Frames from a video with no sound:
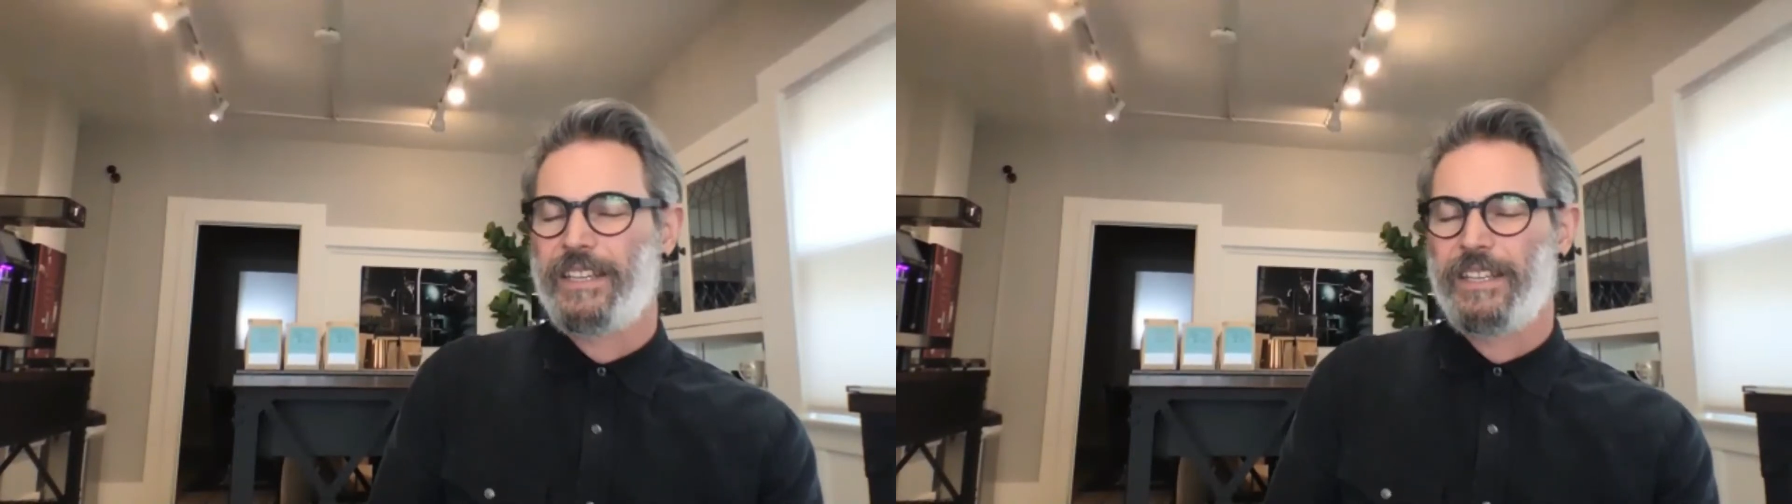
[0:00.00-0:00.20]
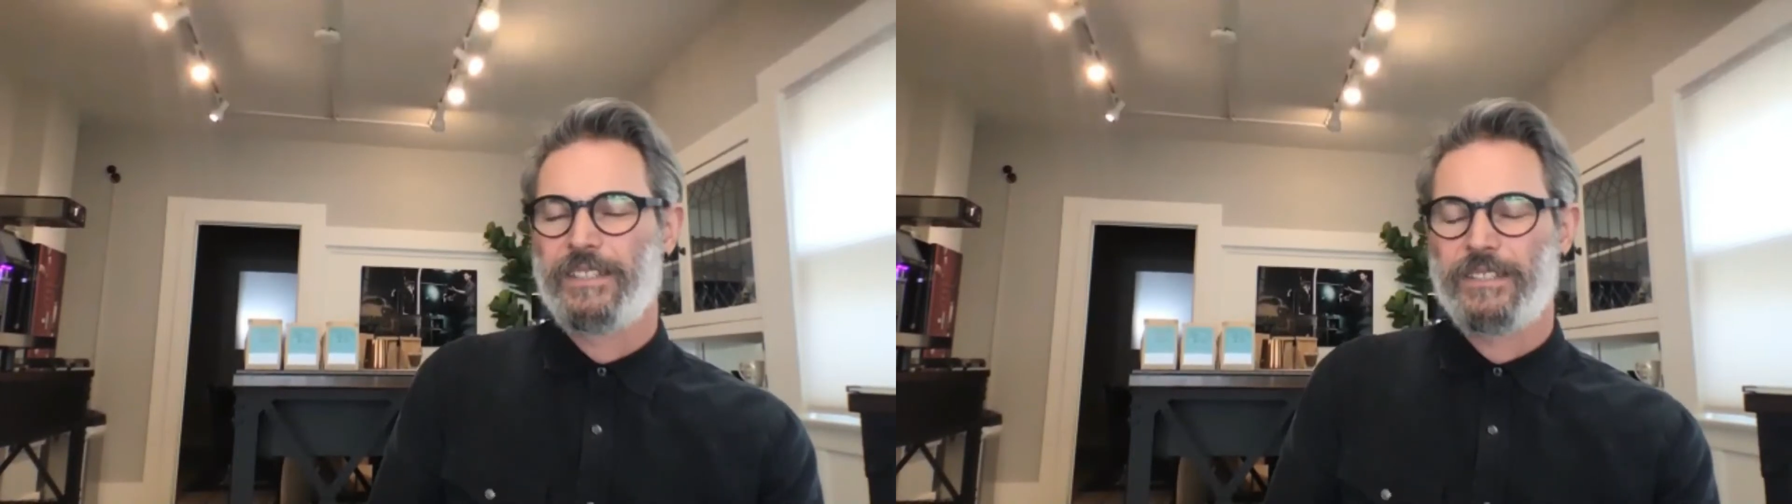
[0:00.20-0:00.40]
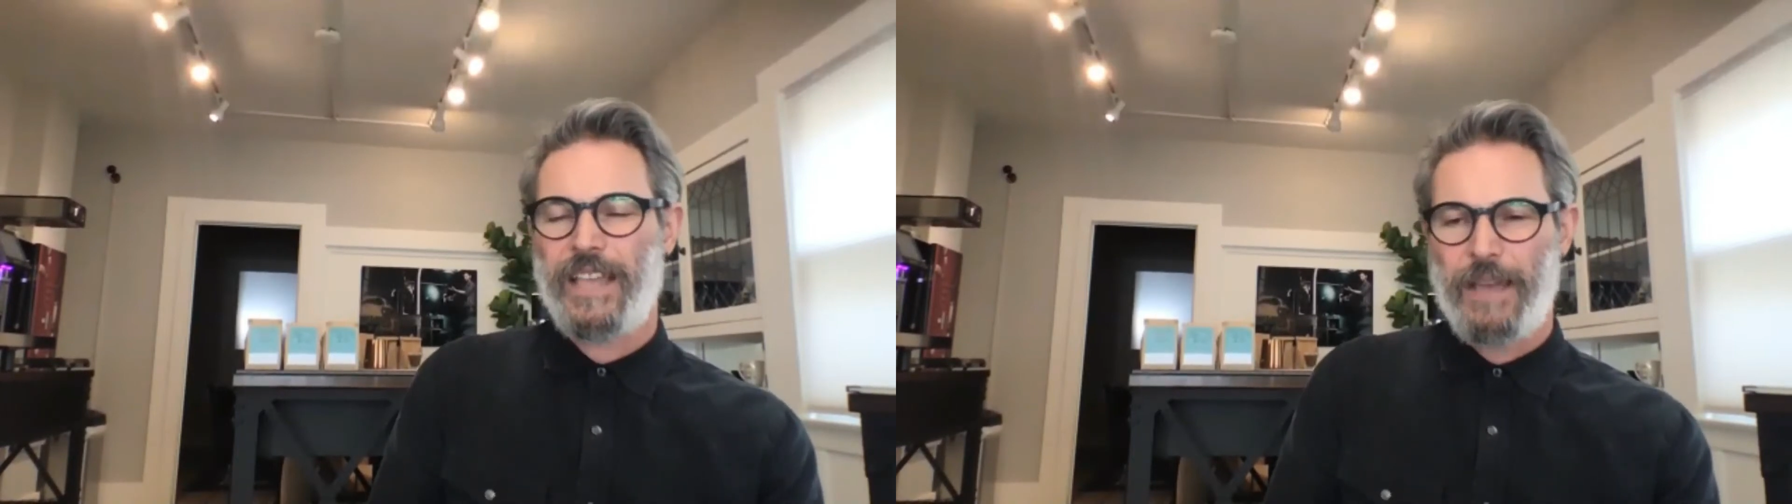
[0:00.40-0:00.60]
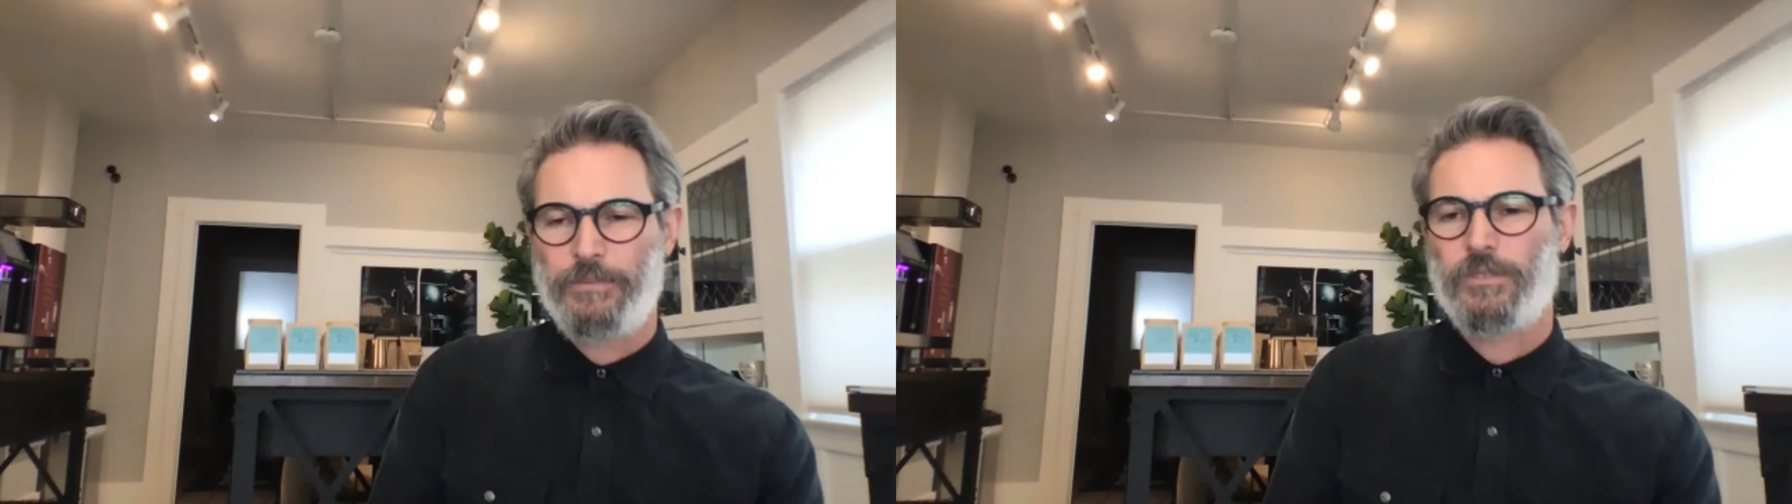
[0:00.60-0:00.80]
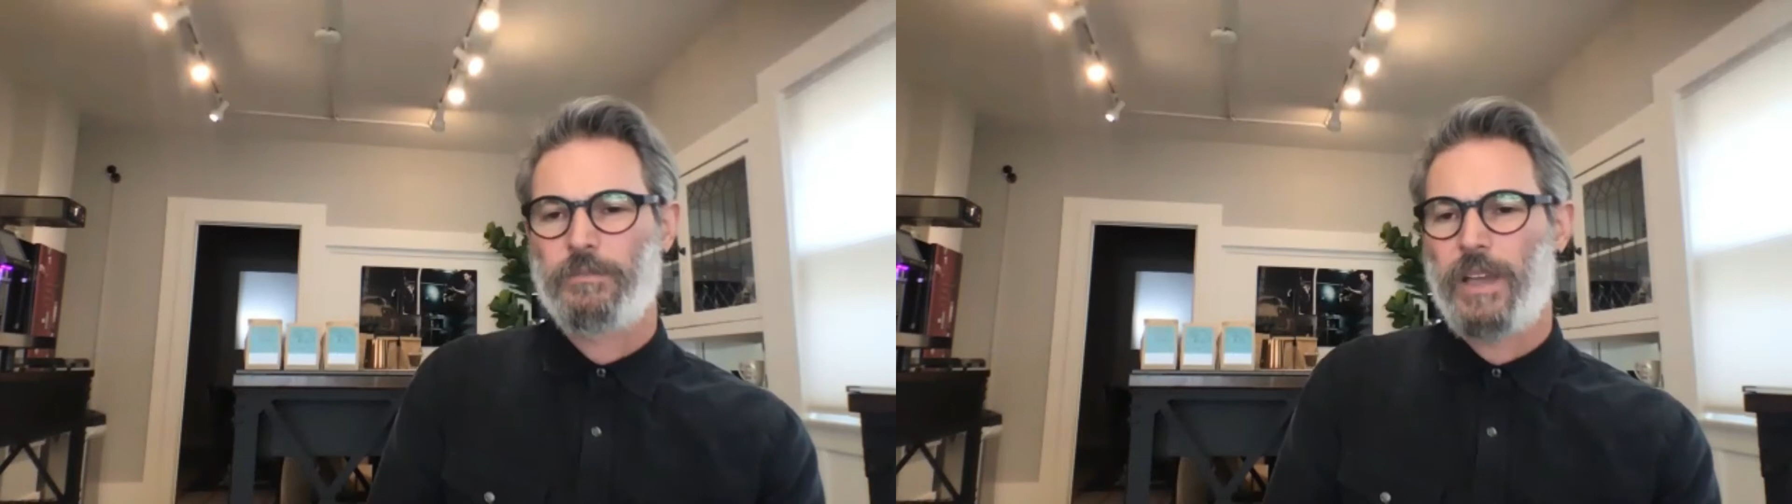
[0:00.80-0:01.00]
it is
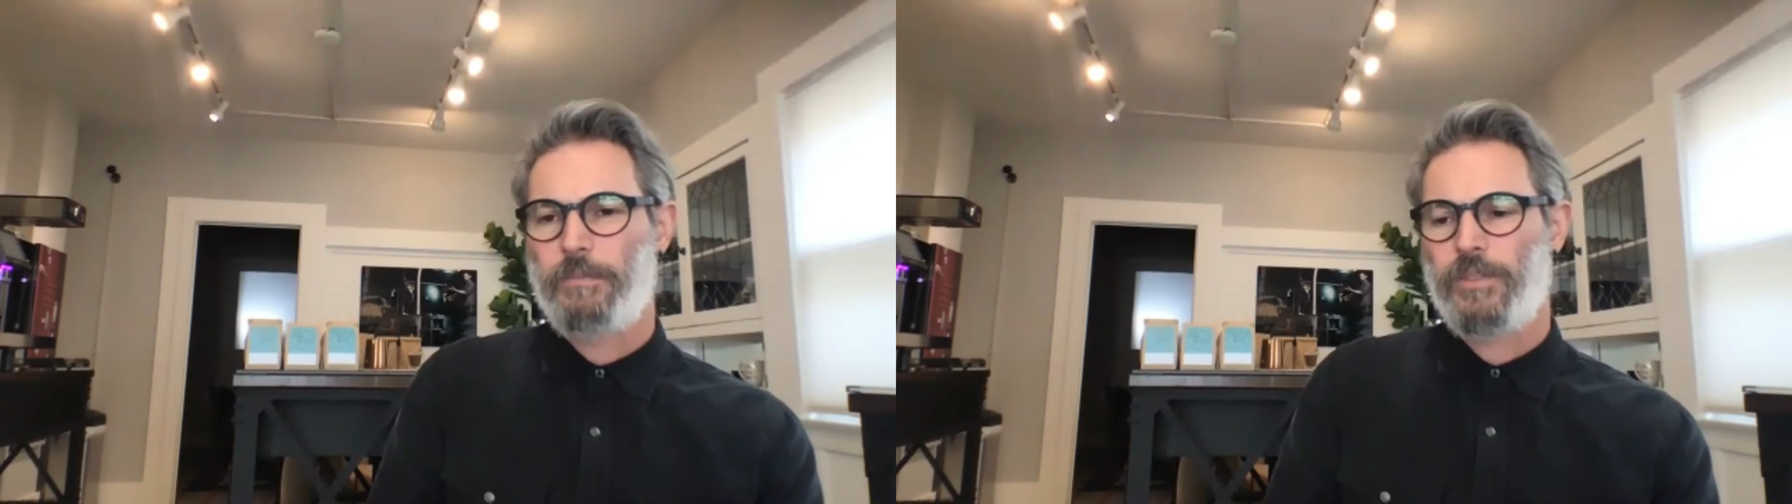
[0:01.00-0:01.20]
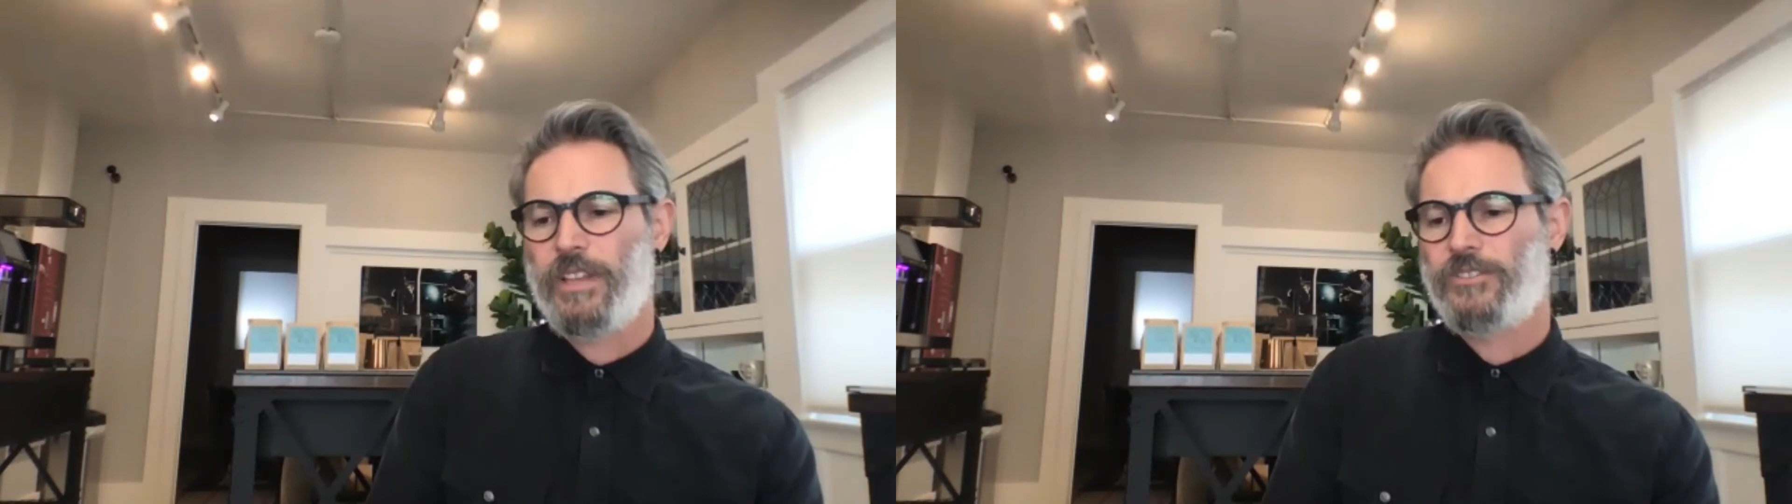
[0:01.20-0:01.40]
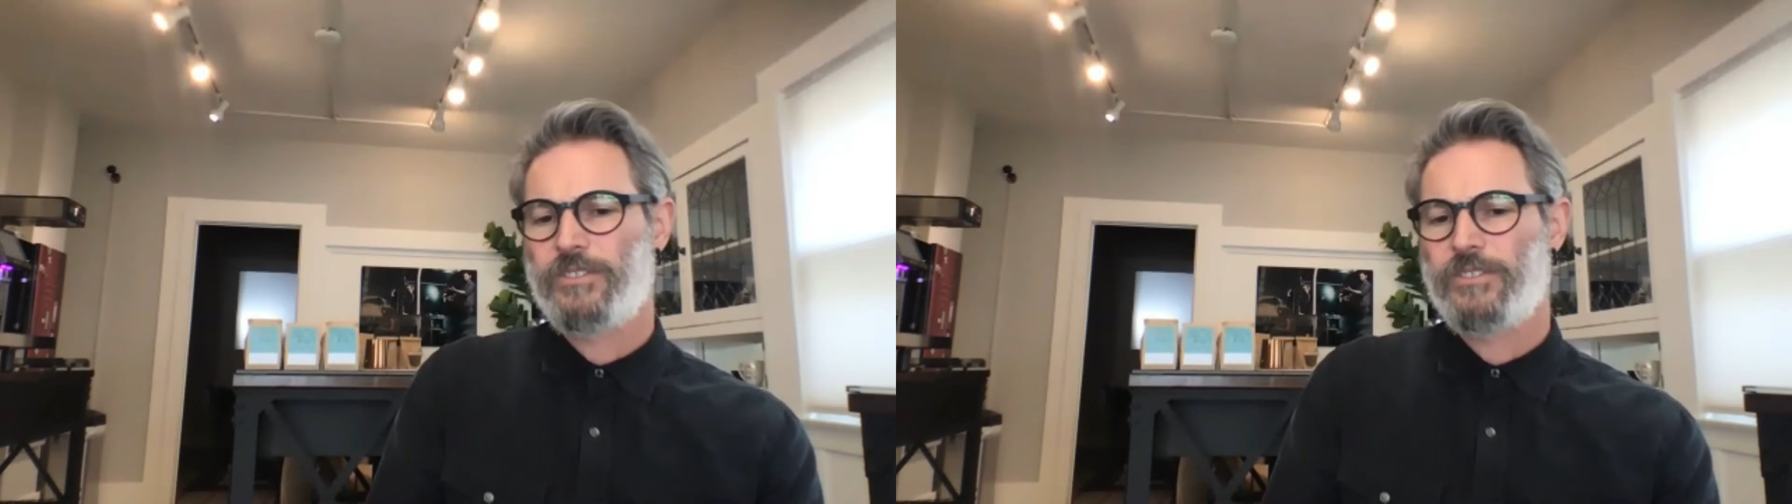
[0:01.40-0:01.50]
absolutely my pleasure